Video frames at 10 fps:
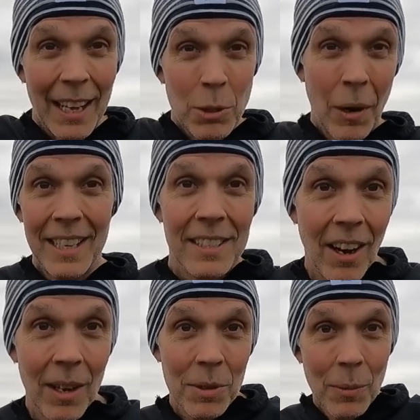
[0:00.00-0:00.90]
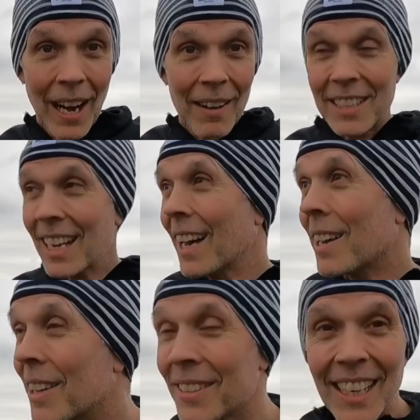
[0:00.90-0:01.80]
that 20 times and we'd have it
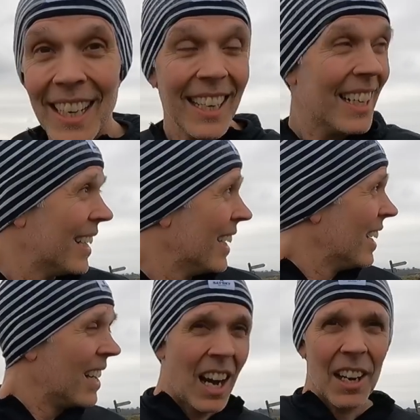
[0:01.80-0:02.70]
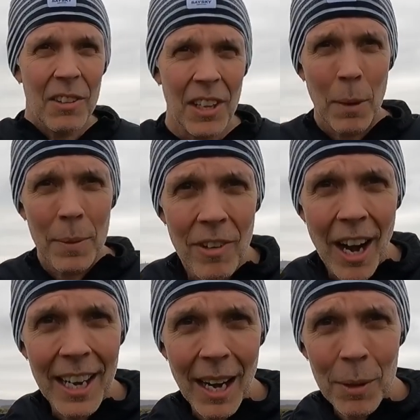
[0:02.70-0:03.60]
done. But I don't think I'll be
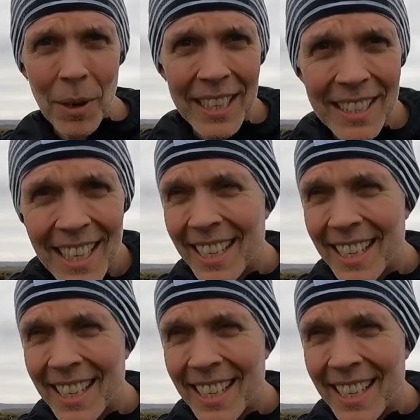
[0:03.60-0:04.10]
running up the one in